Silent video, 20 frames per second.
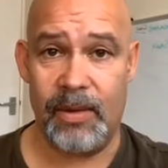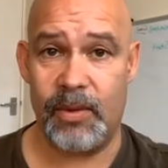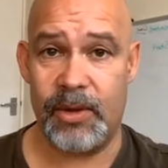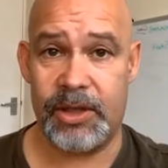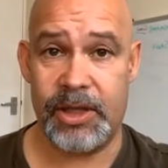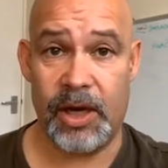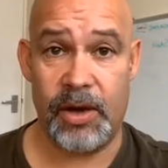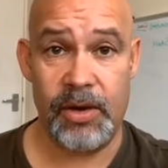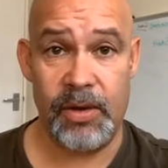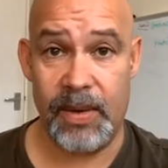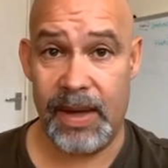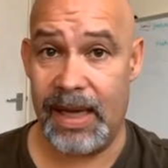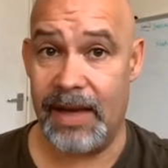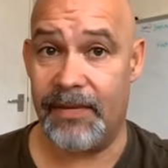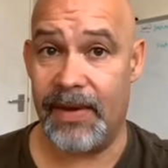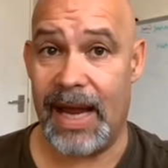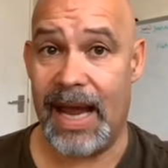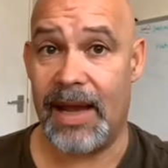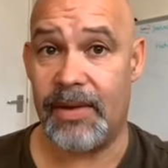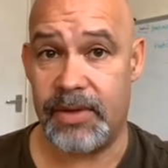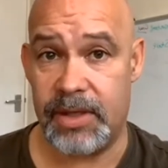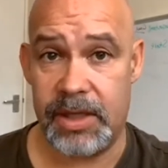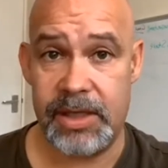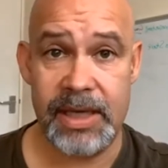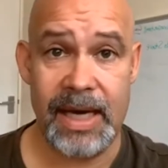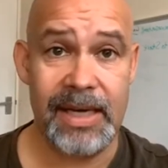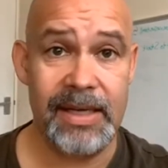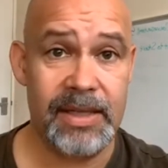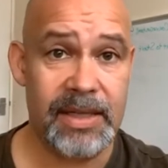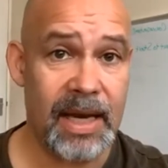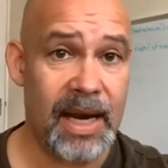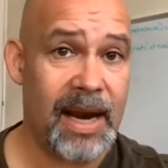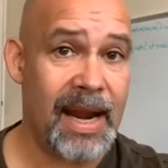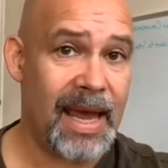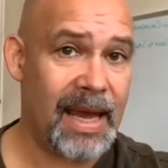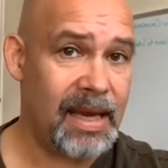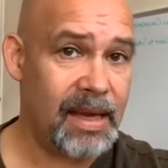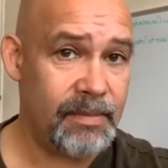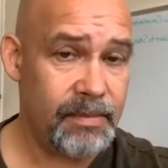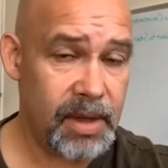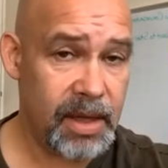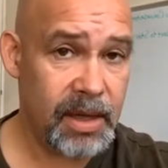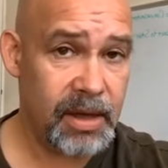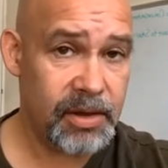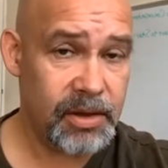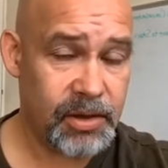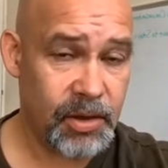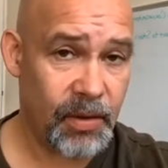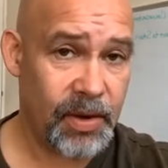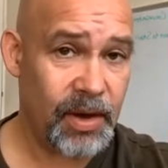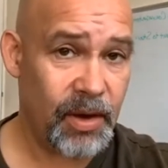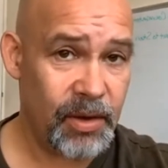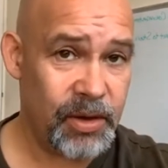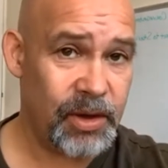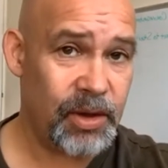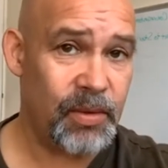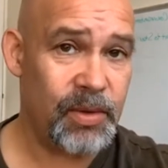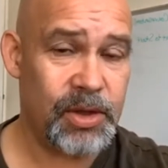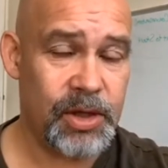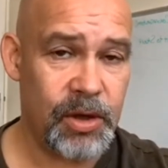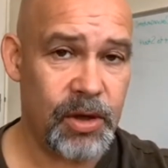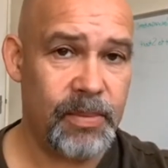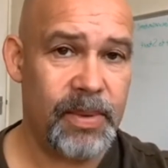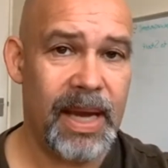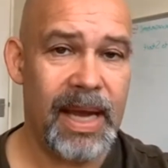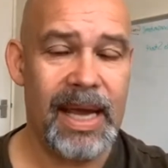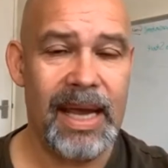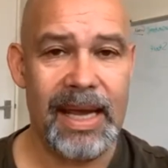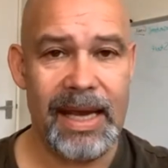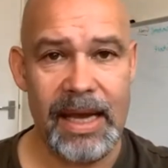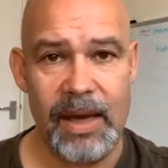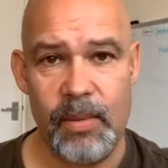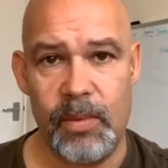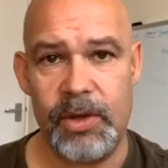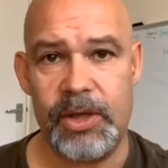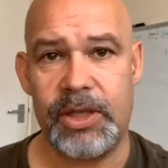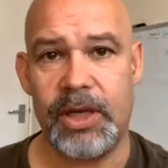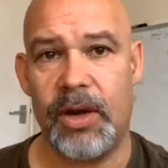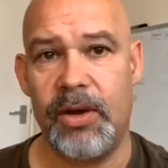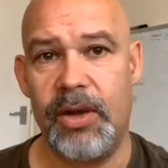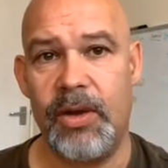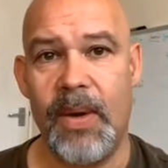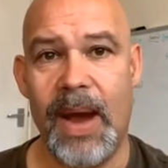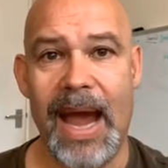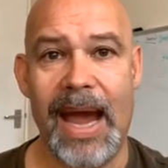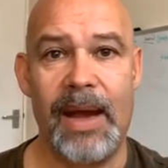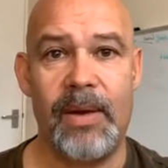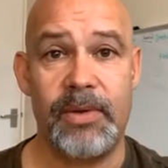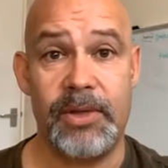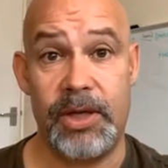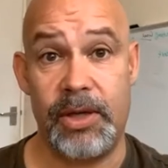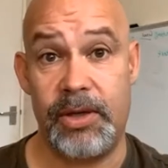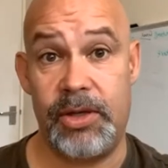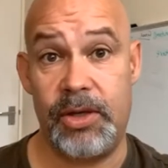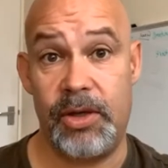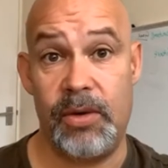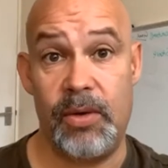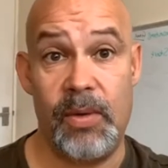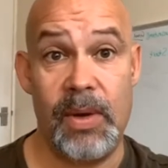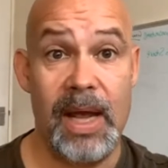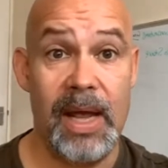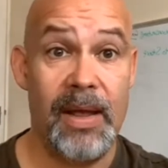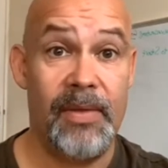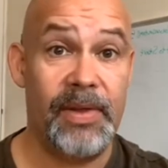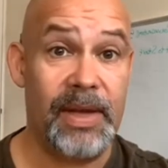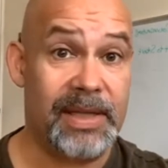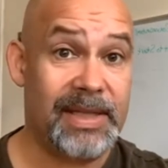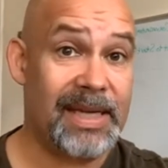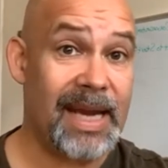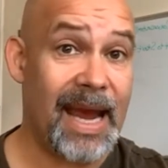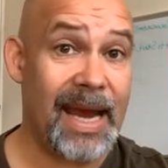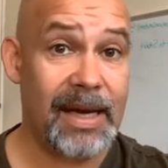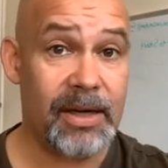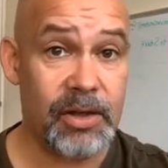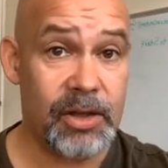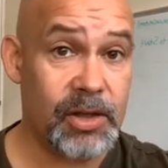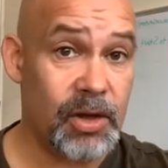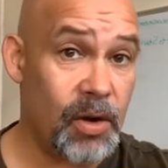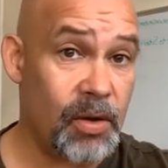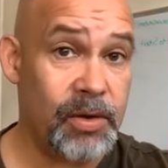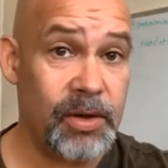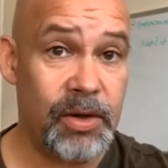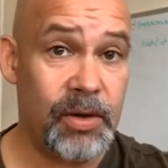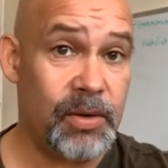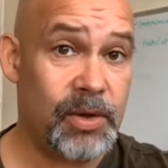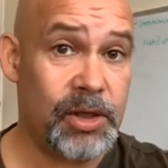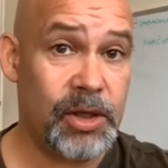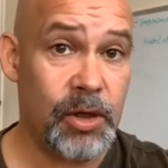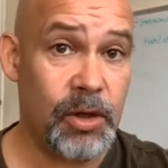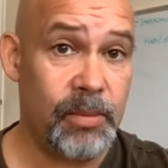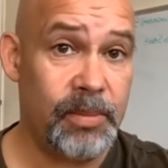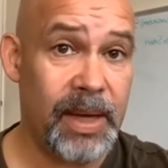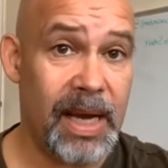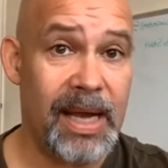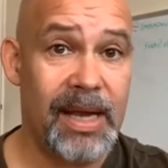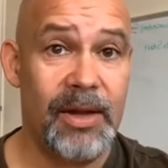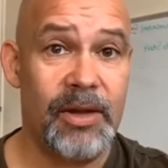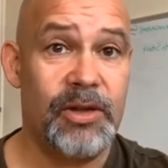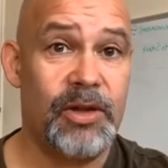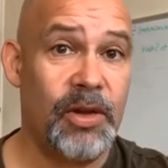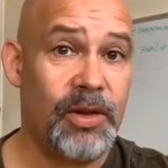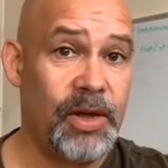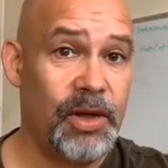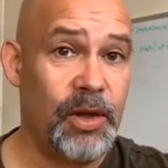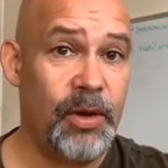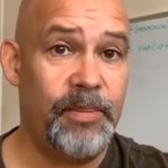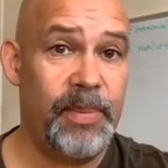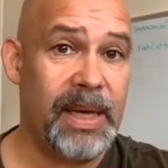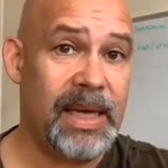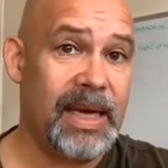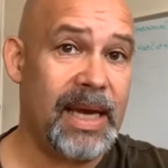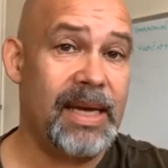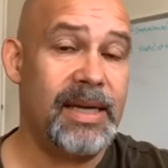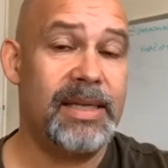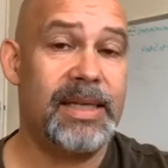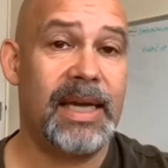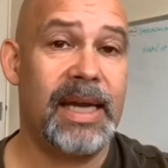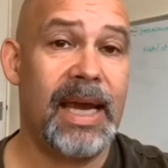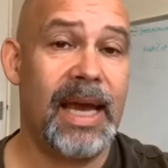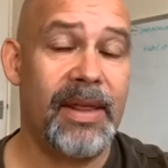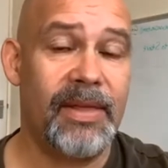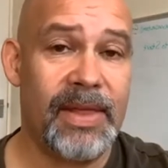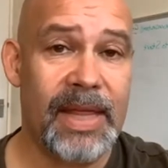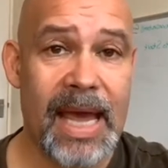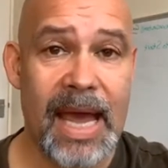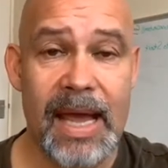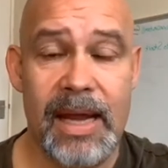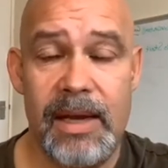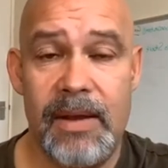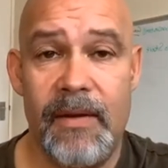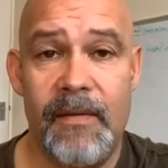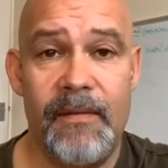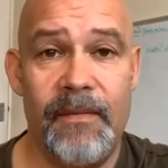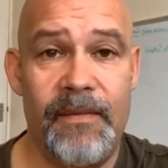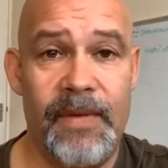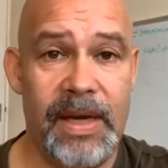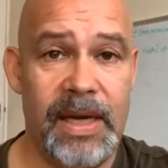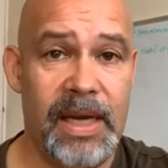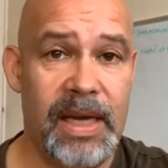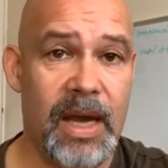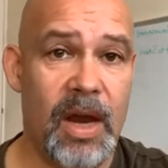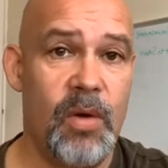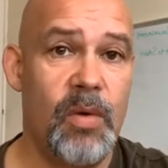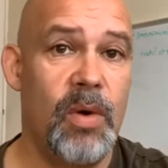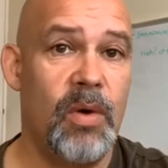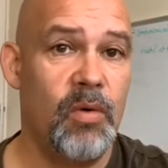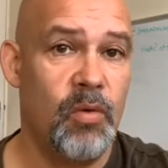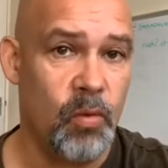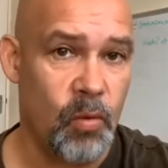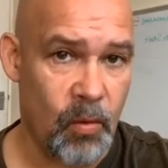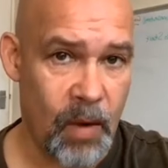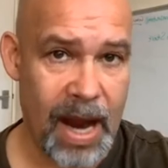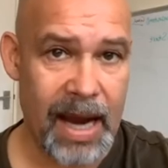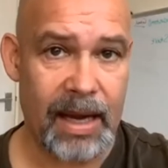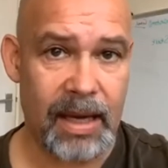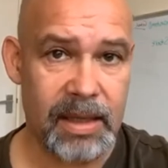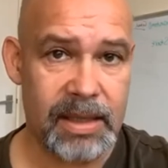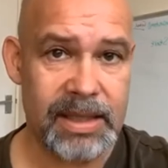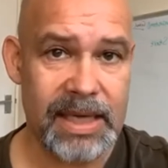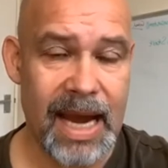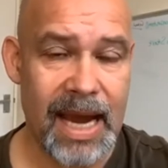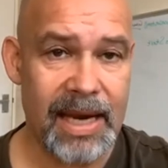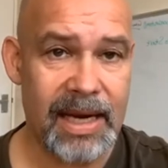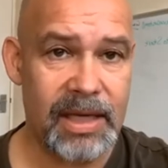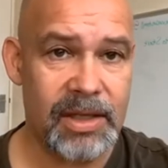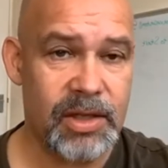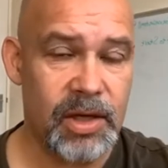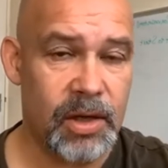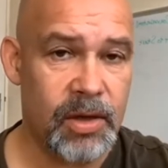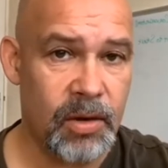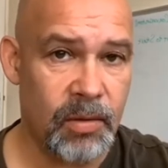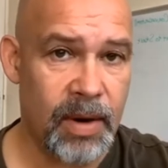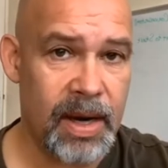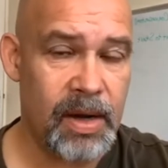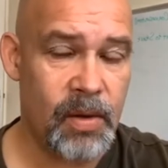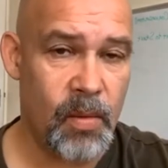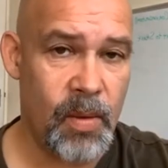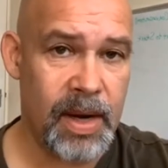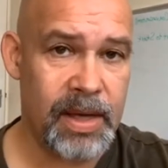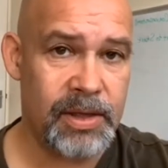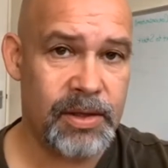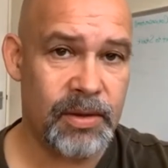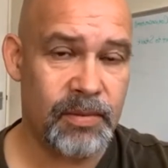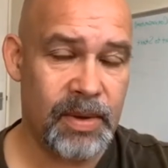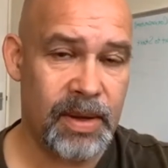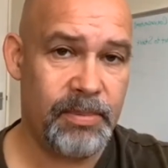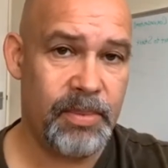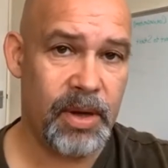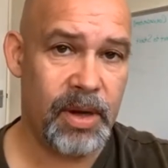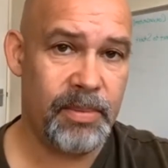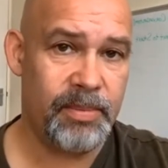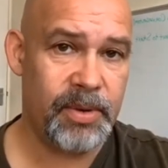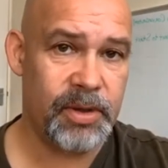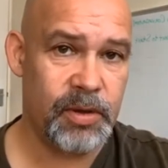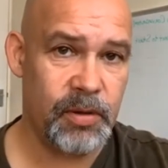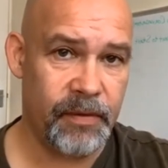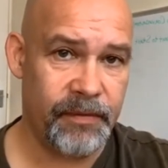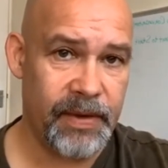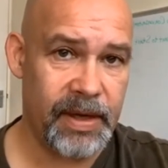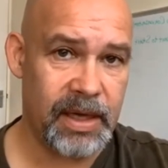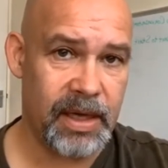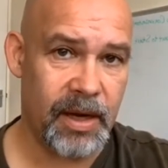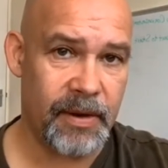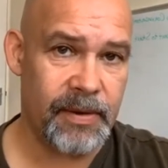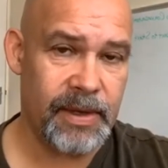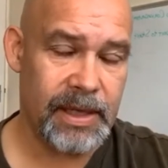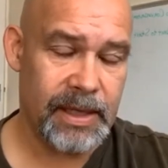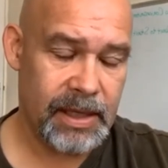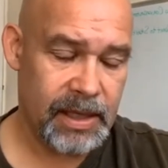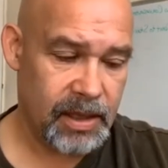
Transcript: It will show you even how to change the name, on YouTube. It will show you how to do the text on YouTube so that you begin to get that video ranked. And it's a great way to repurpose your video.